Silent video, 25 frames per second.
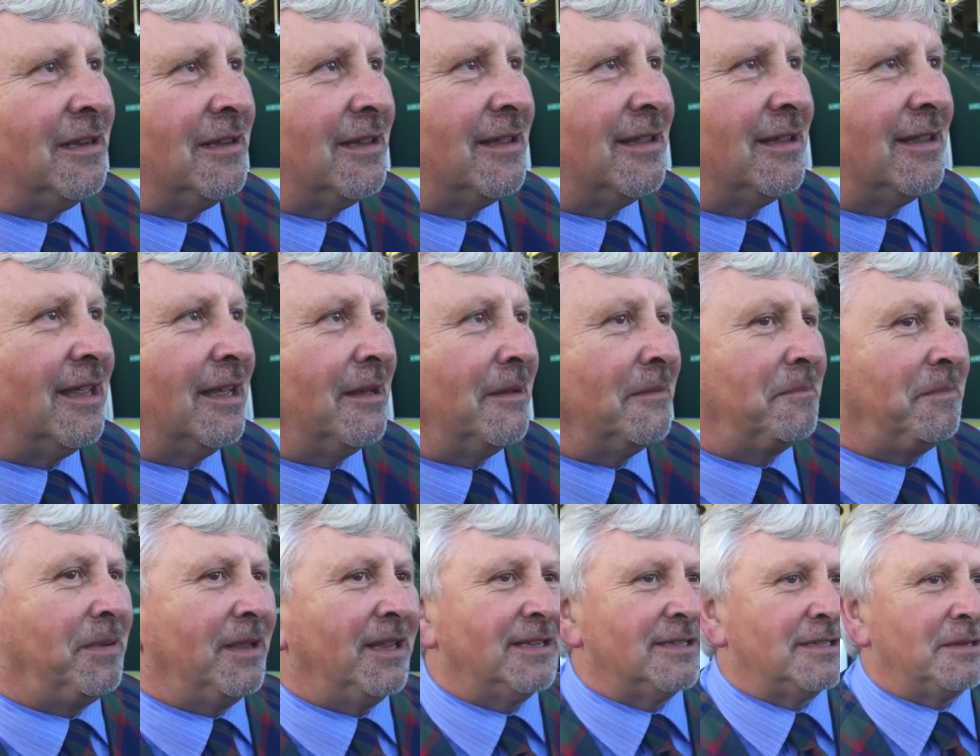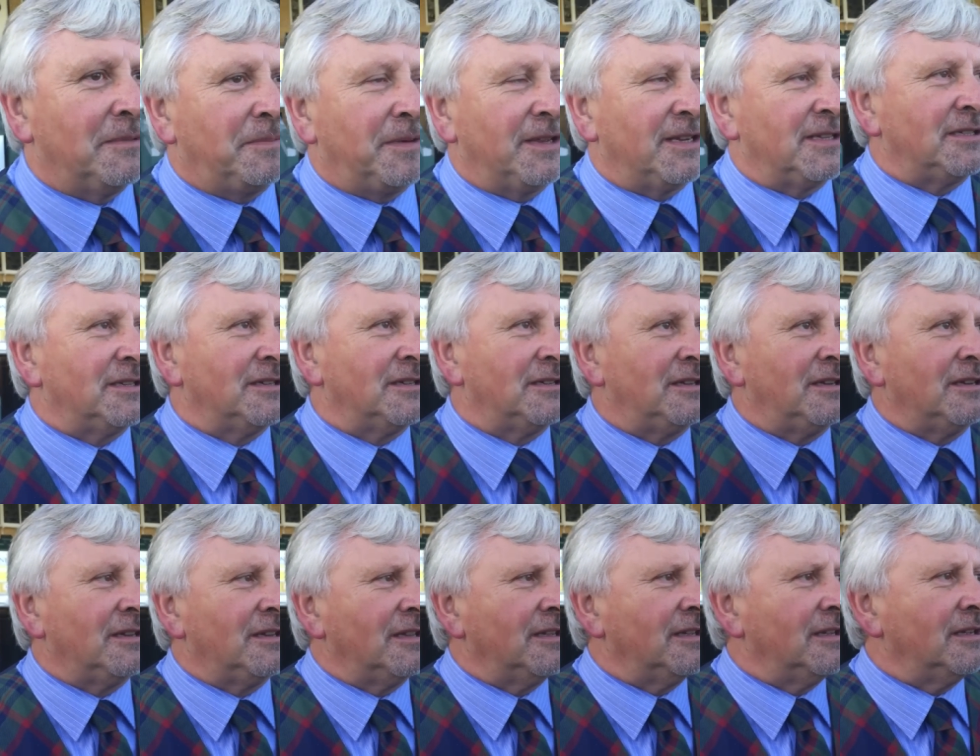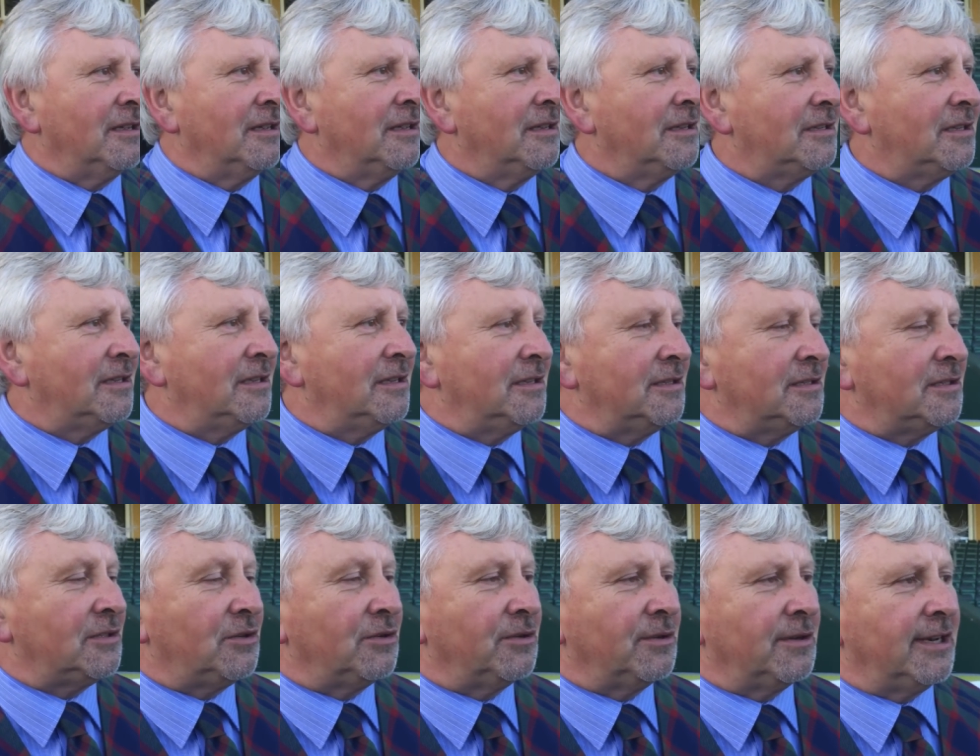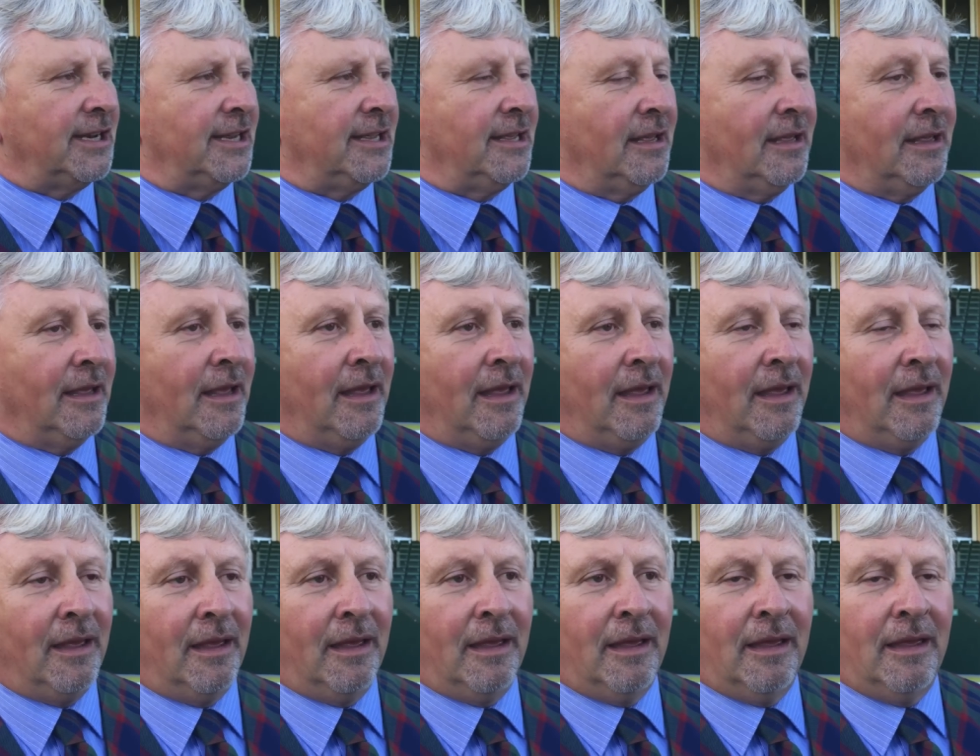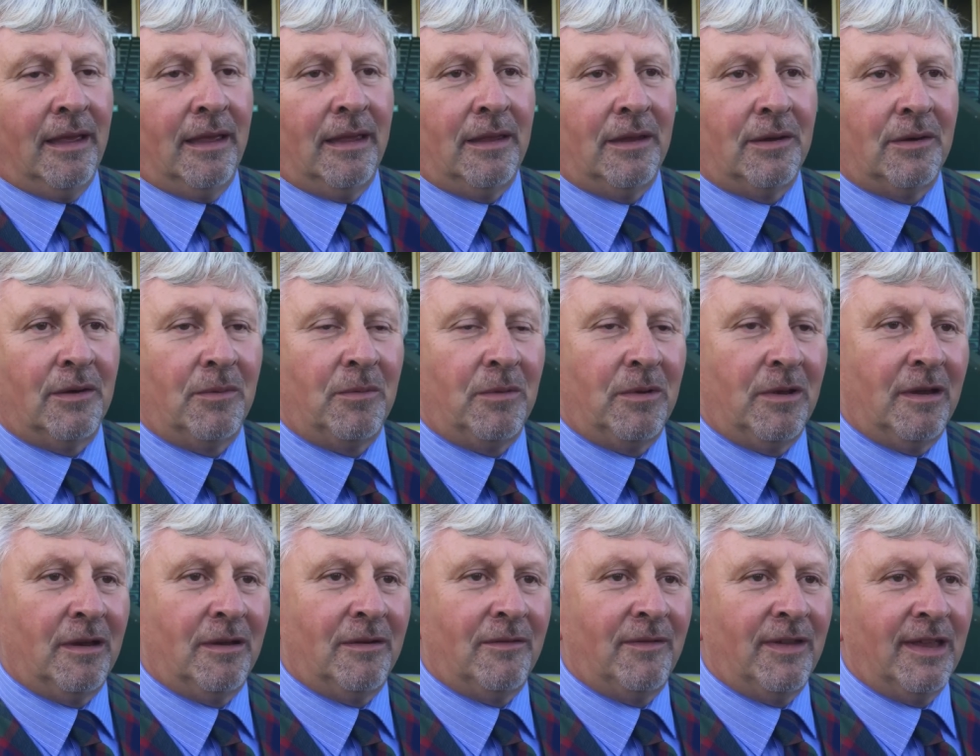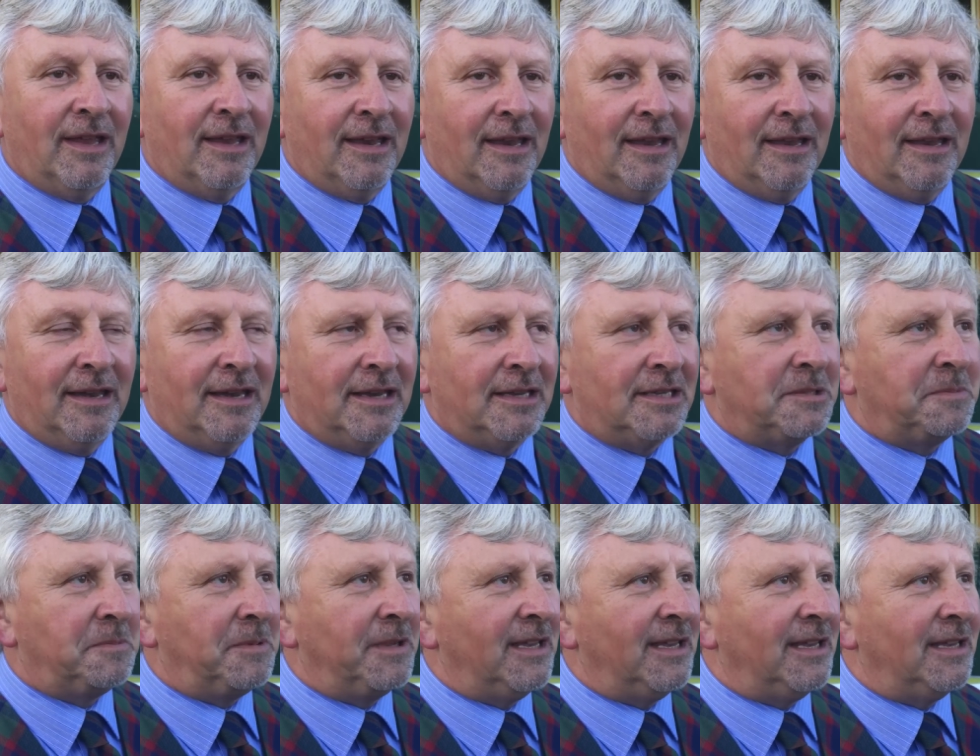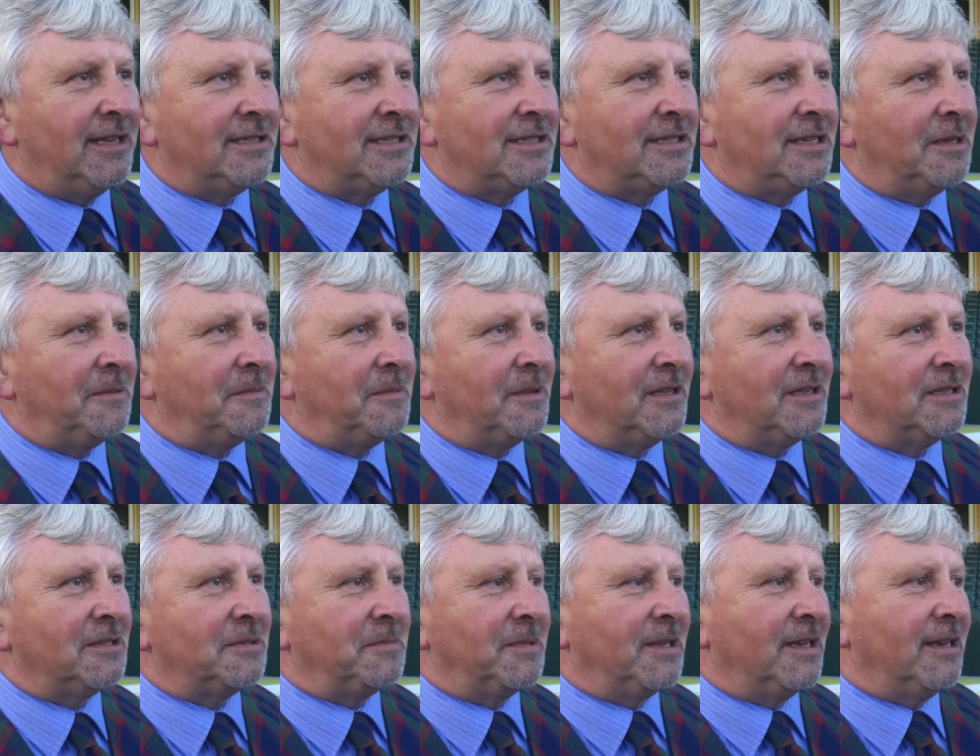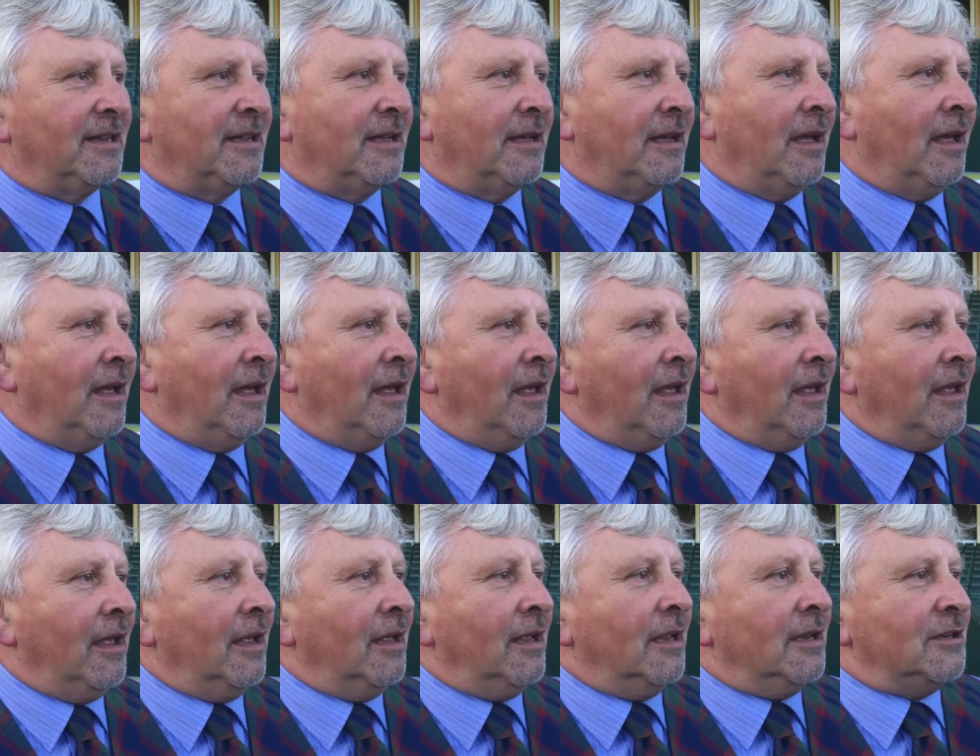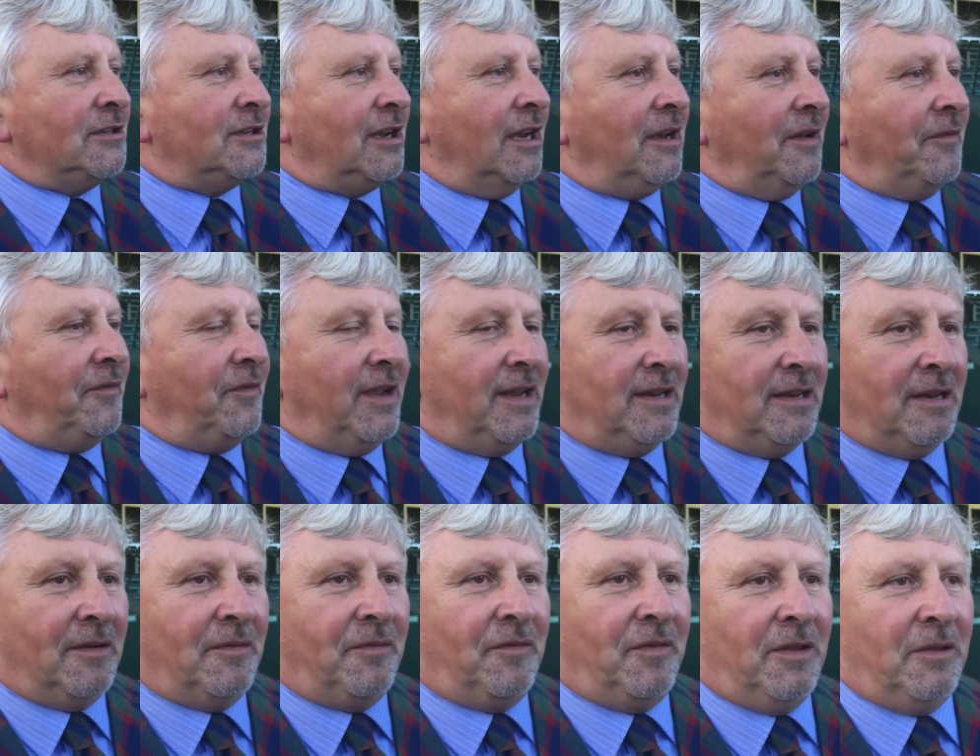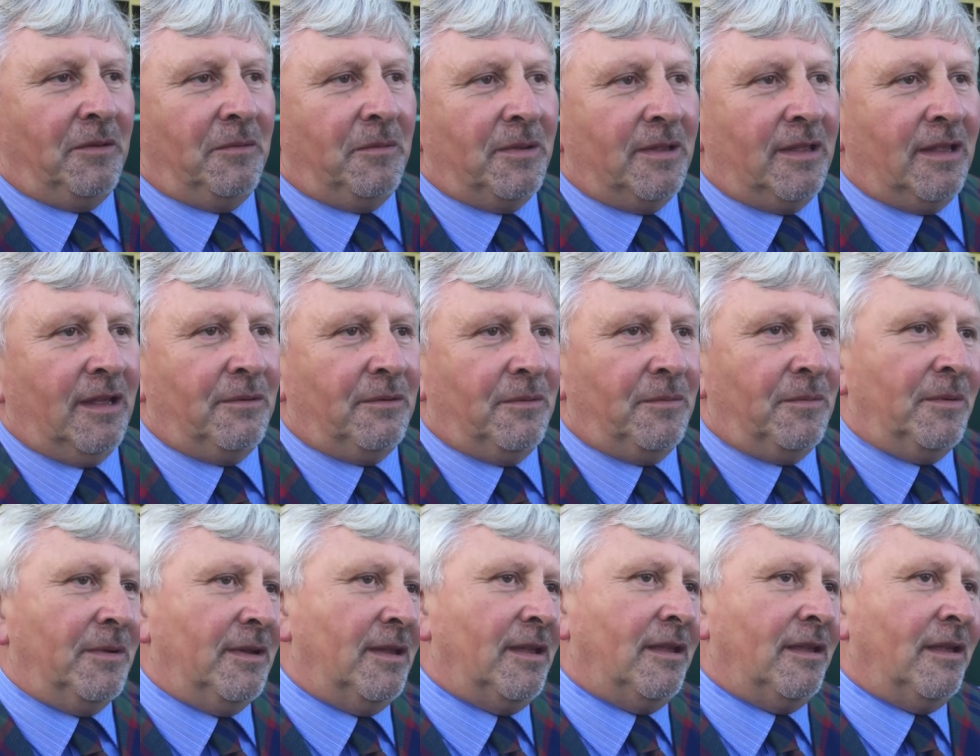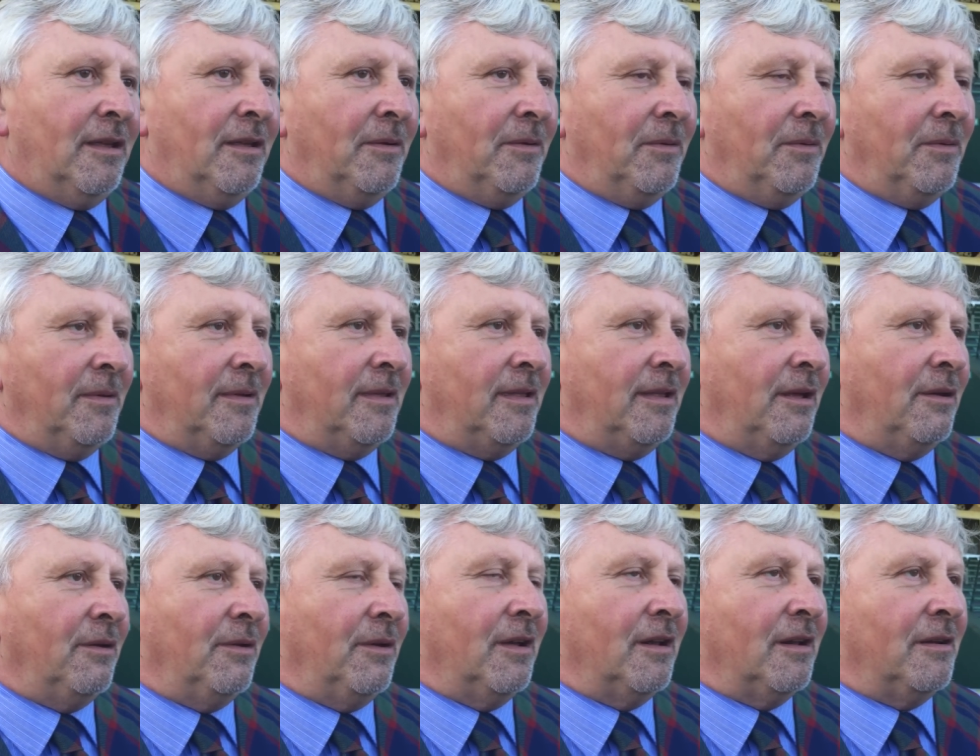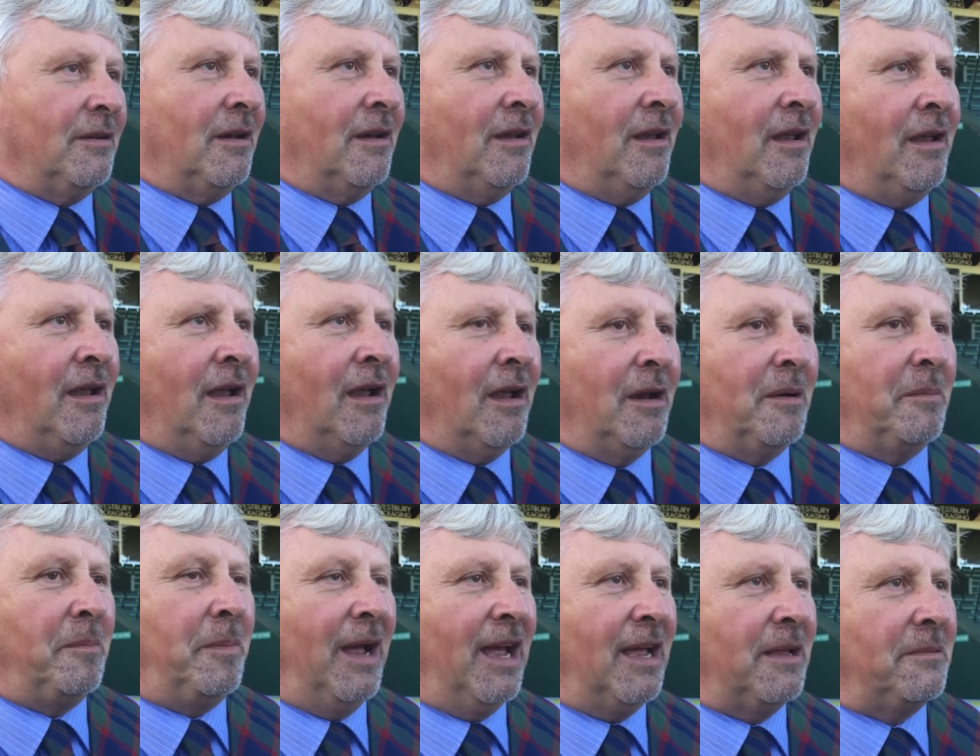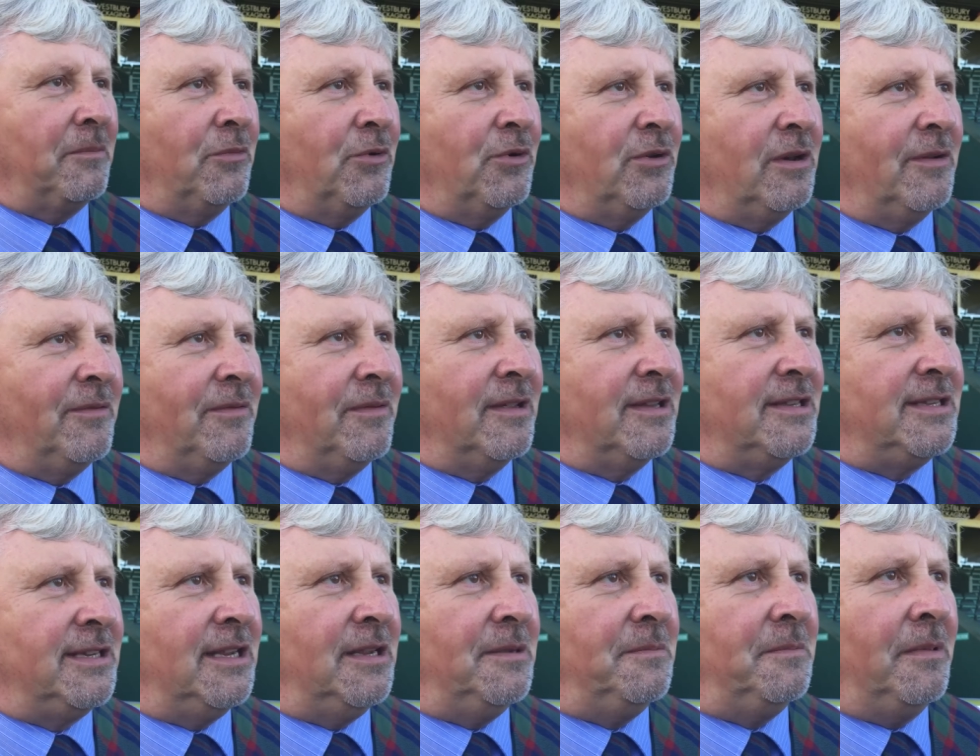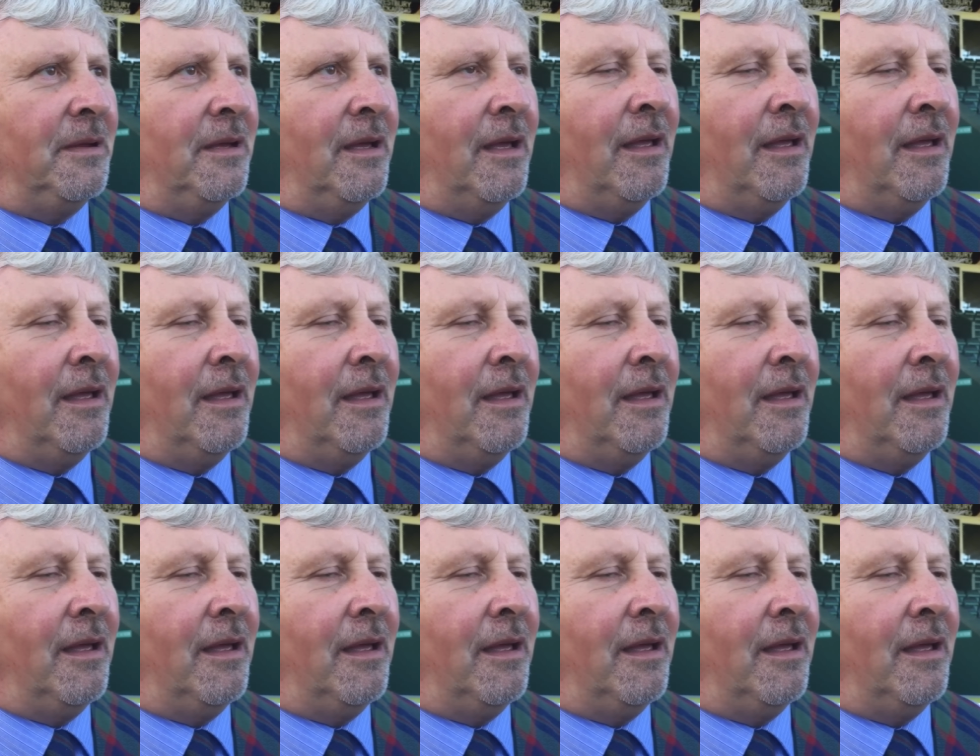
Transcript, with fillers: I think that paints a picture to the to the story. You know, we are a very inexperienced team at this minute, trying to find our feet without with without our, our backbone of the team.